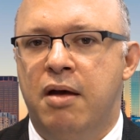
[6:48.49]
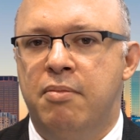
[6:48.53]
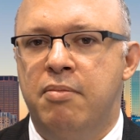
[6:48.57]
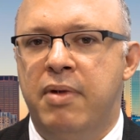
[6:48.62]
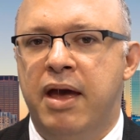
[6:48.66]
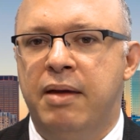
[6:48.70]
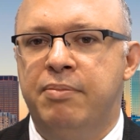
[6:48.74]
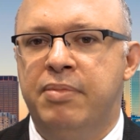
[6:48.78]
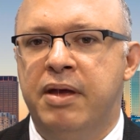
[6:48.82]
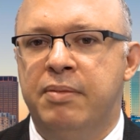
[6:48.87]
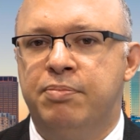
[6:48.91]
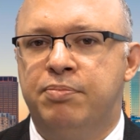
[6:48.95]

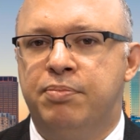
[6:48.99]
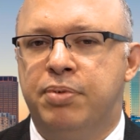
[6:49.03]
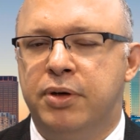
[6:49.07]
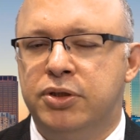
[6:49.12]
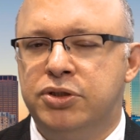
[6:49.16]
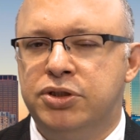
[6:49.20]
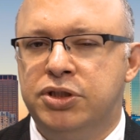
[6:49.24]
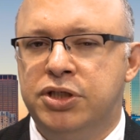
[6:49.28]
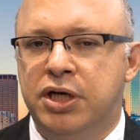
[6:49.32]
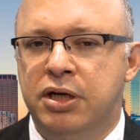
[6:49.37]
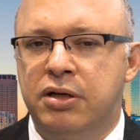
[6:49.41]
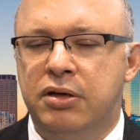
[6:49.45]
may be
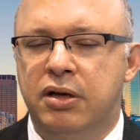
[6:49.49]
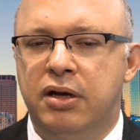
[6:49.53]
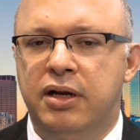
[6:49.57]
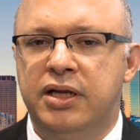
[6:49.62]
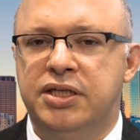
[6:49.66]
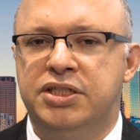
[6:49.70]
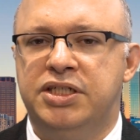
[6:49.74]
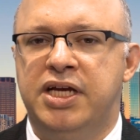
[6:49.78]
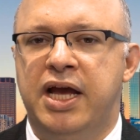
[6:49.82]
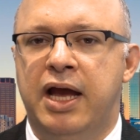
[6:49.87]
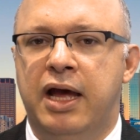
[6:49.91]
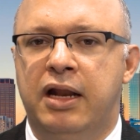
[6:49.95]

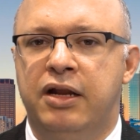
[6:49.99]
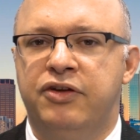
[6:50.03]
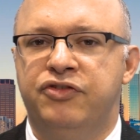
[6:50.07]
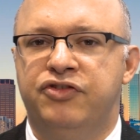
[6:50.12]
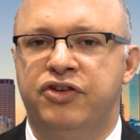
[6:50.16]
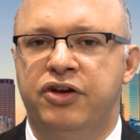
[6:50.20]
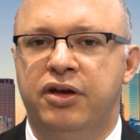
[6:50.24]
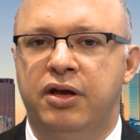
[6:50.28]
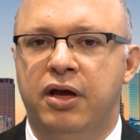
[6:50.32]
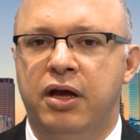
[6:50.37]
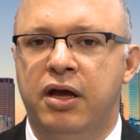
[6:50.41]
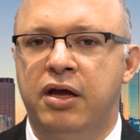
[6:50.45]
particularly
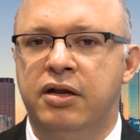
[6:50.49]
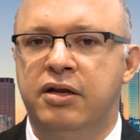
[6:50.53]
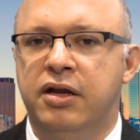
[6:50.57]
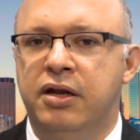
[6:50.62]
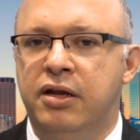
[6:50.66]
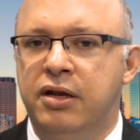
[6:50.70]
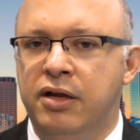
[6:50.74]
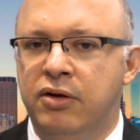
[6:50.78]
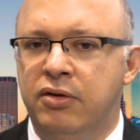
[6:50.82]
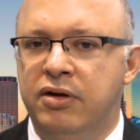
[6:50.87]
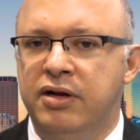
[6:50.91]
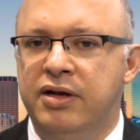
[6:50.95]
challenging in the
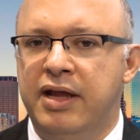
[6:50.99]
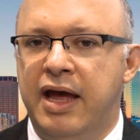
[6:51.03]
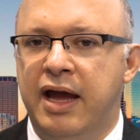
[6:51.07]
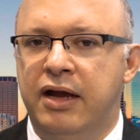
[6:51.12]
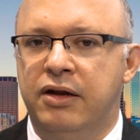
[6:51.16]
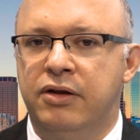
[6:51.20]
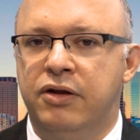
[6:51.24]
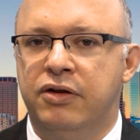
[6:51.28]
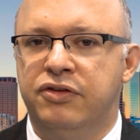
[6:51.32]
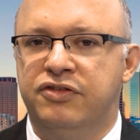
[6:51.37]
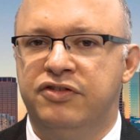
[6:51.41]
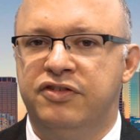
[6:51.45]
newly
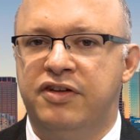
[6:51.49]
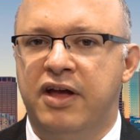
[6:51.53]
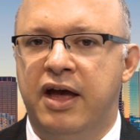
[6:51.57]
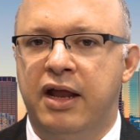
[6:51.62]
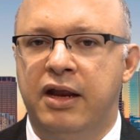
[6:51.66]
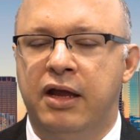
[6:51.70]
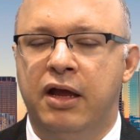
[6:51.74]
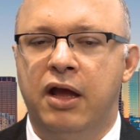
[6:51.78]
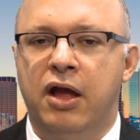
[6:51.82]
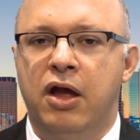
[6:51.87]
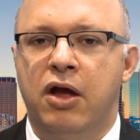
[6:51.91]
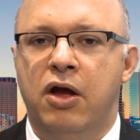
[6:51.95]
diagnosed
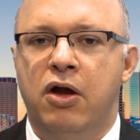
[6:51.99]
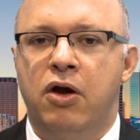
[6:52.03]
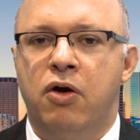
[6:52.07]
setting,